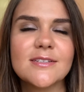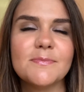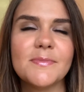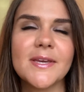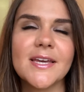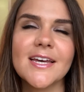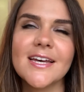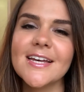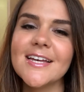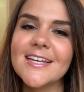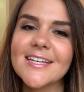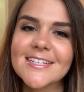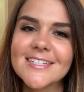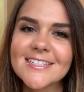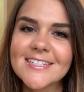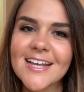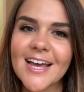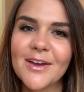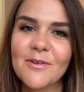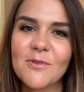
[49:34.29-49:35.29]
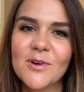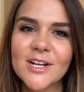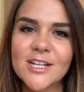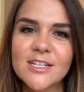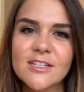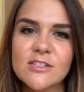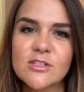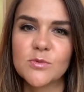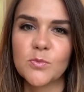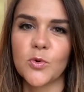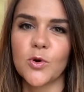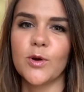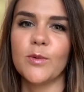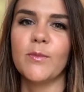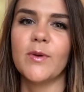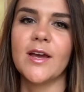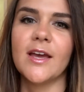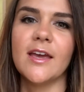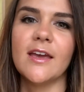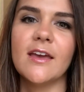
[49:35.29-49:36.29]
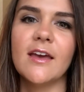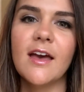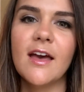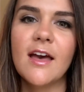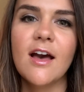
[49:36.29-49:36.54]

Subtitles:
because I wanted to support my